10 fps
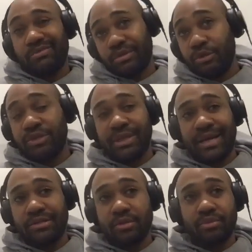losing
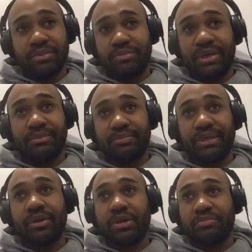Hazard was a big
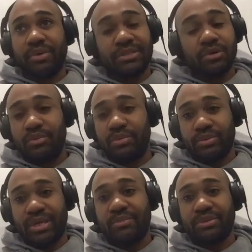loss, but he still
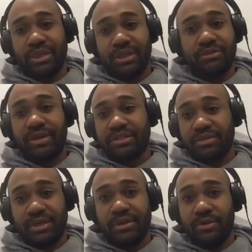was able to integrate
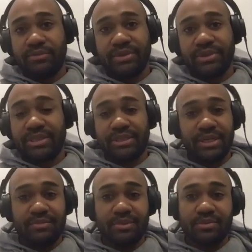some of the youth into the
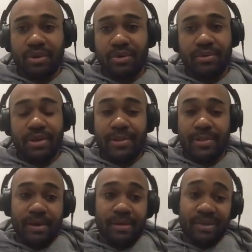team as well.
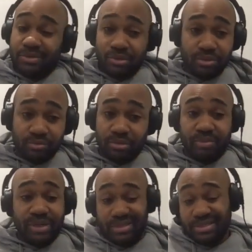There was still some good
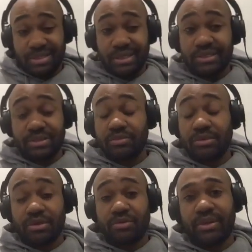players. There's still some
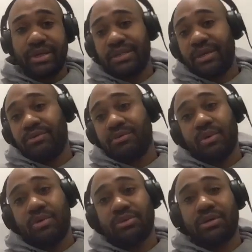good players there as
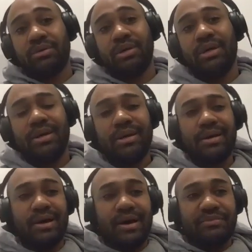well. So
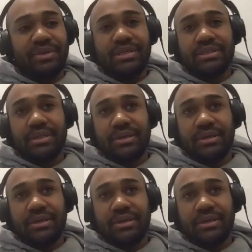I think